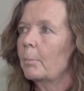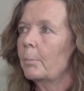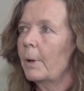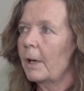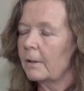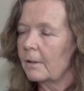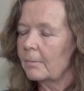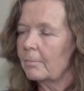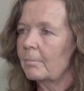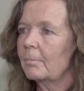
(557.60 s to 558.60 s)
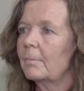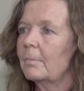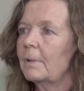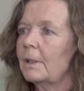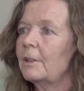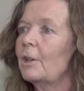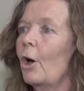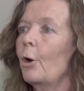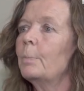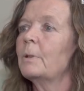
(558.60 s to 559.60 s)
But it
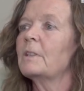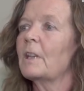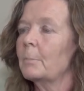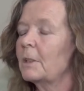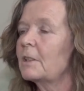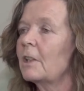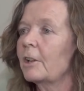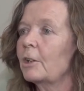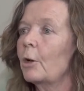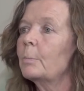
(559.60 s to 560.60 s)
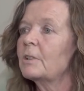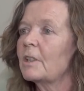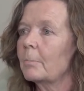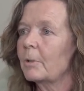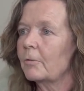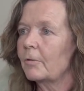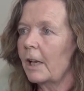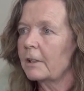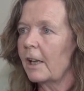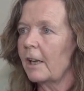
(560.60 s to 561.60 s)
opens up, it's like it opens up the
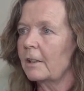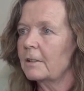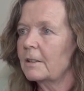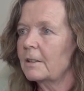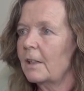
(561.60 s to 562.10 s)
floodgates,